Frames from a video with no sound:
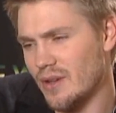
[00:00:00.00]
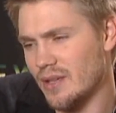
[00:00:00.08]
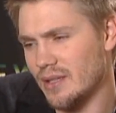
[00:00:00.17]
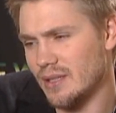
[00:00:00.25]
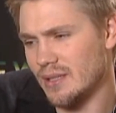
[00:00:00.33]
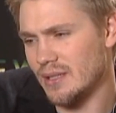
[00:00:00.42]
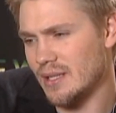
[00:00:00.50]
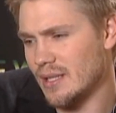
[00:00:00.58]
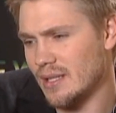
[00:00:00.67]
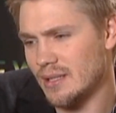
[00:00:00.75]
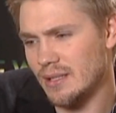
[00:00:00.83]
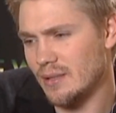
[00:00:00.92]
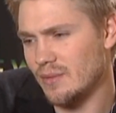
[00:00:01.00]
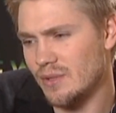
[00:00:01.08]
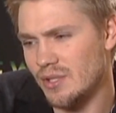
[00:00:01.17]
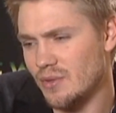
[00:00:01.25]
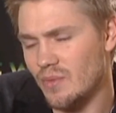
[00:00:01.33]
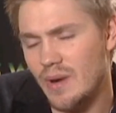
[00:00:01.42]
Australia, and it
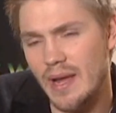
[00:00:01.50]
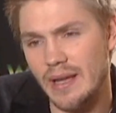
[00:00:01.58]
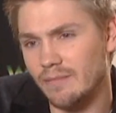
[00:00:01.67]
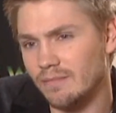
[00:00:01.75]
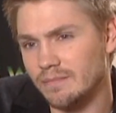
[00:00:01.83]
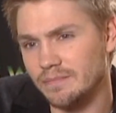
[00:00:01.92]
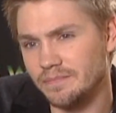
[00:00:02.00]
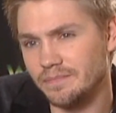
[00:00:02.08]
was just a ride.